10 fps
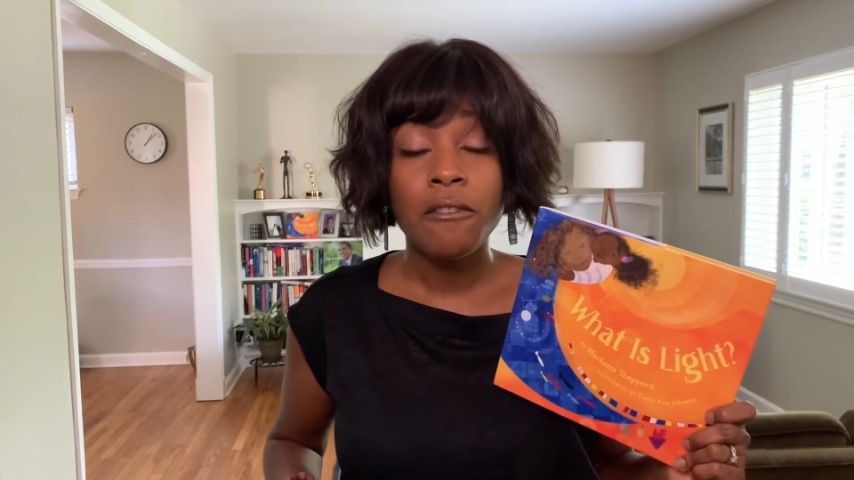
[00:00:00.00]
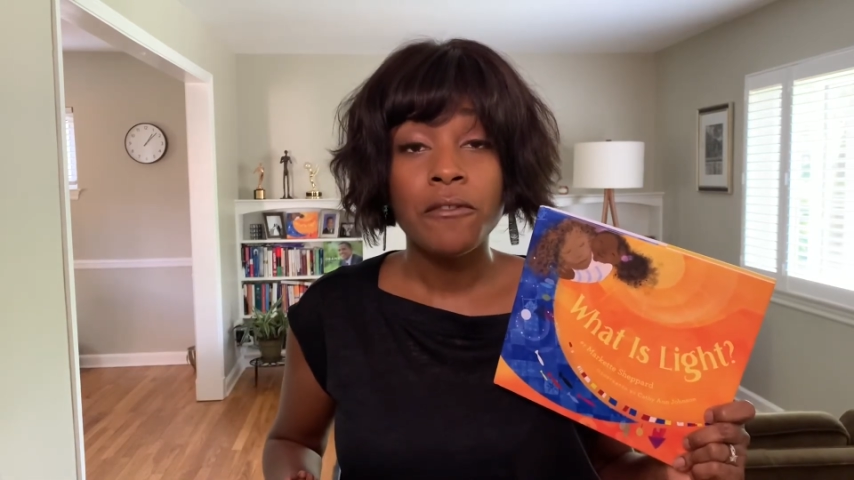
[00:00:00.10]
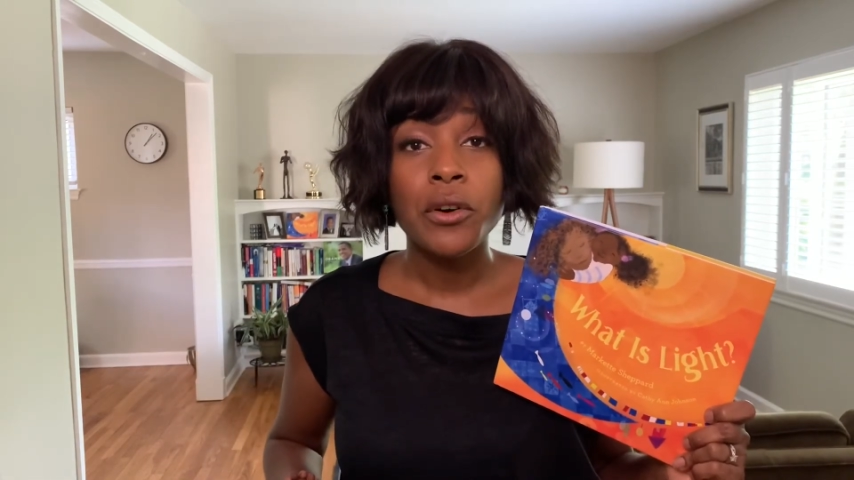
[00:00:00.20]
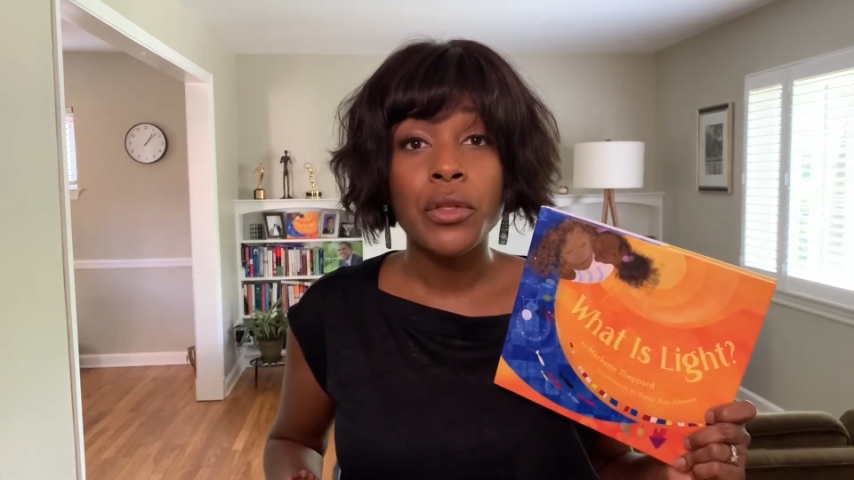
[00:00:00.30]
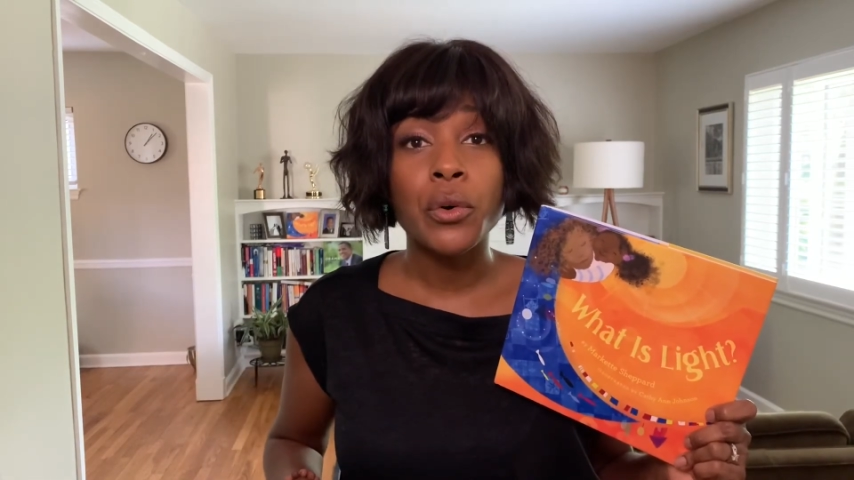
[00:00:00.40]

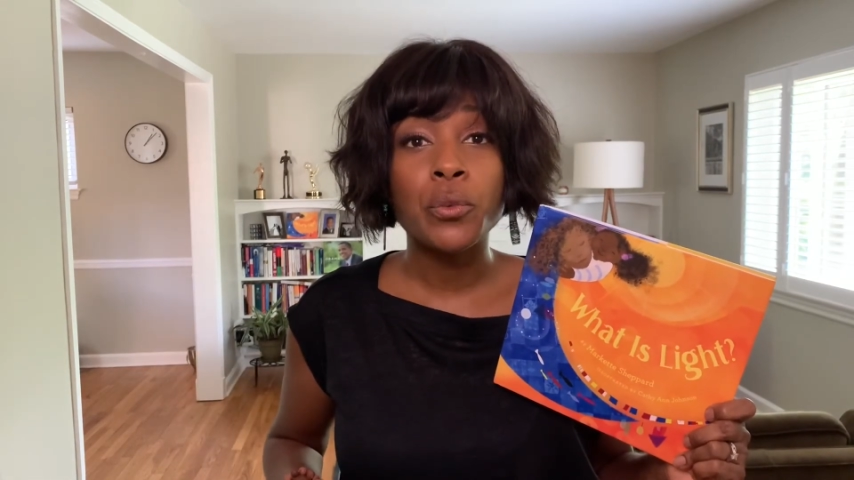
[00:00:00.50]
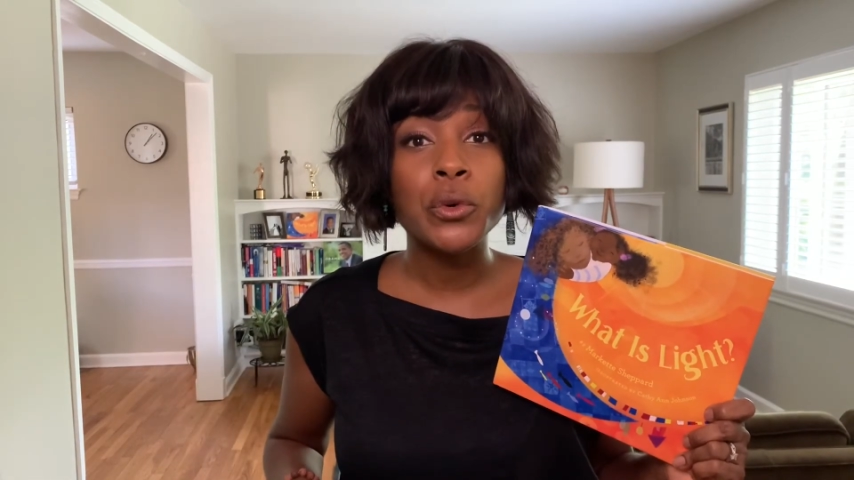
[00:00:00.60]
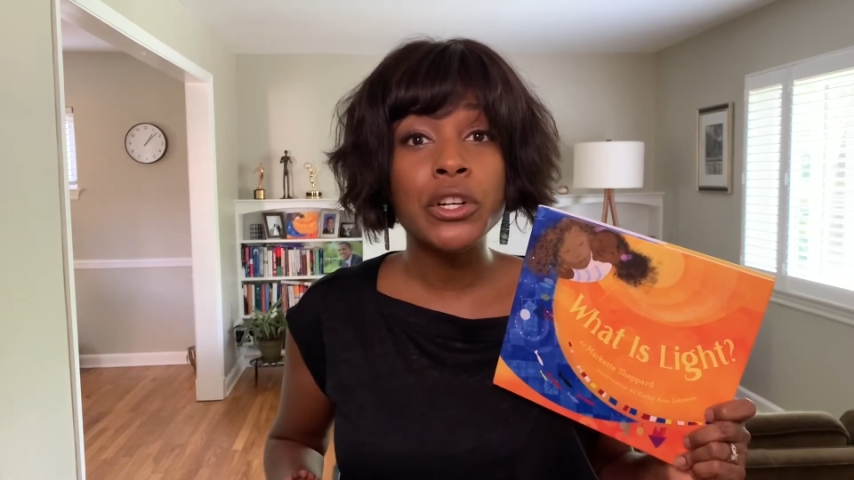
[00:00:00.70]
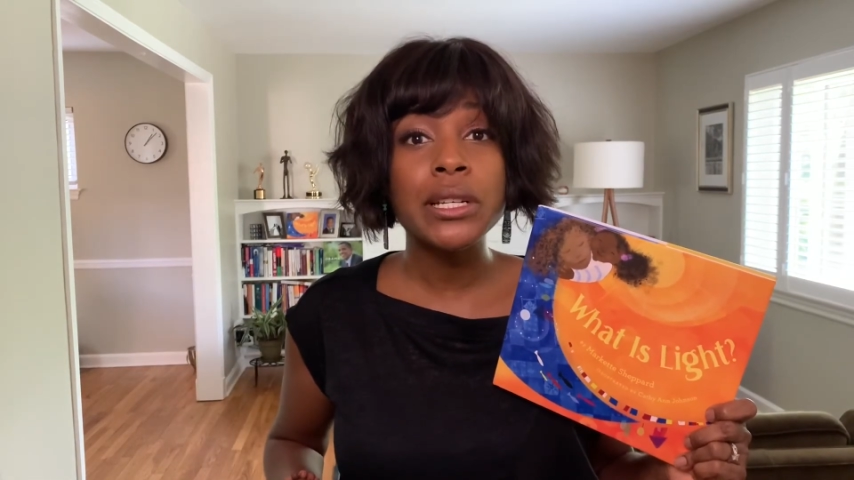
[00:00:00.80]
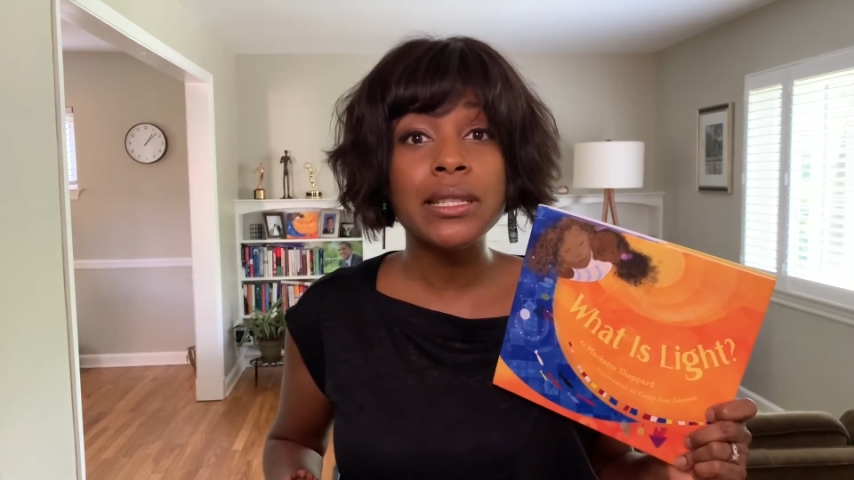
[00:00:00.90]
for the
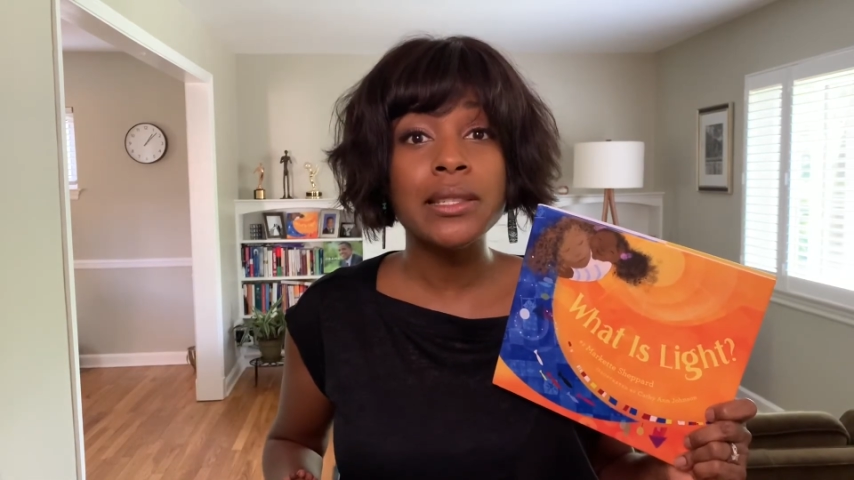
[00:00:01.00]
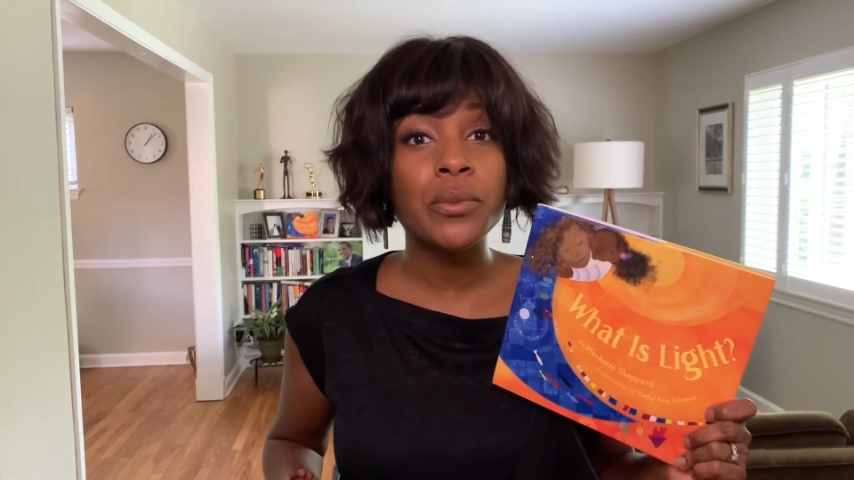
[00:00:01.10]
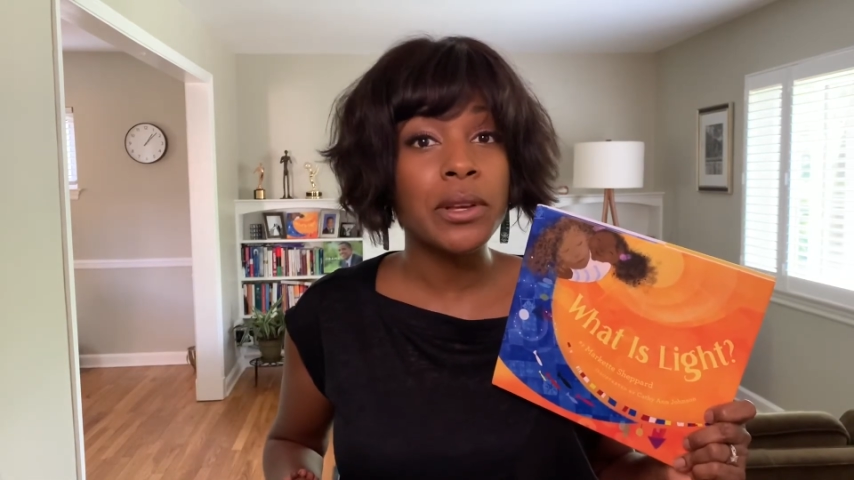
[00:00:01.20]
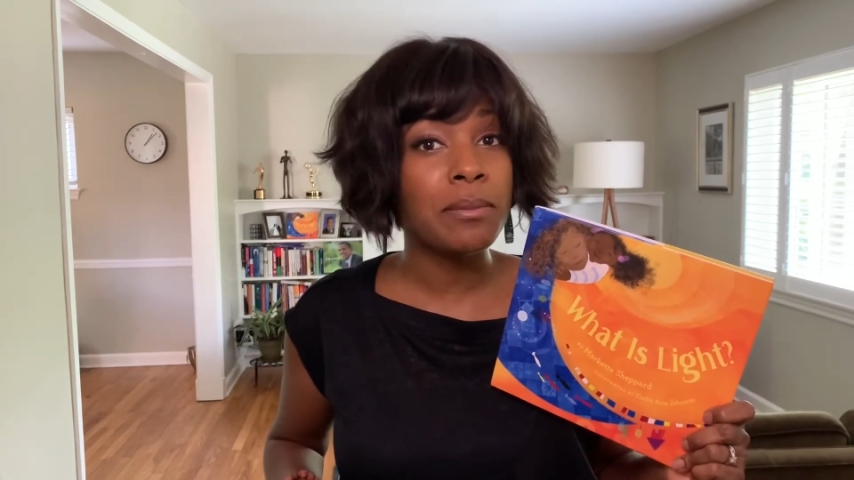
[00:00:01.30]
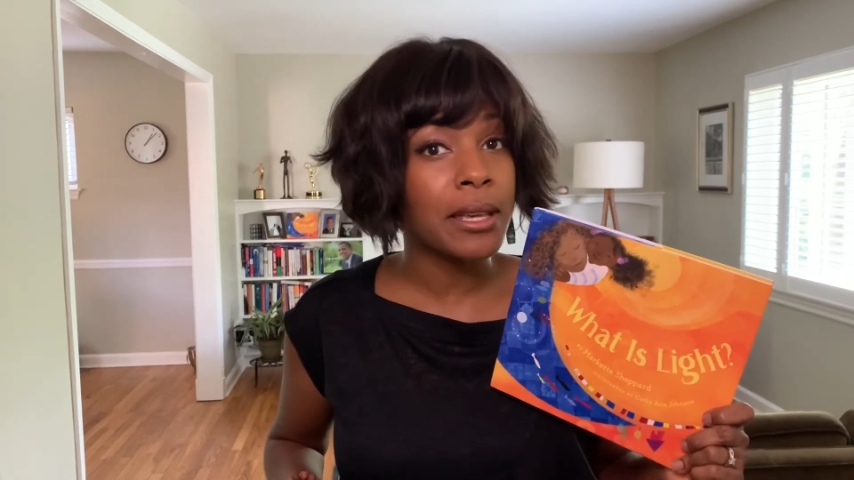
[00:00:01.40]
woods would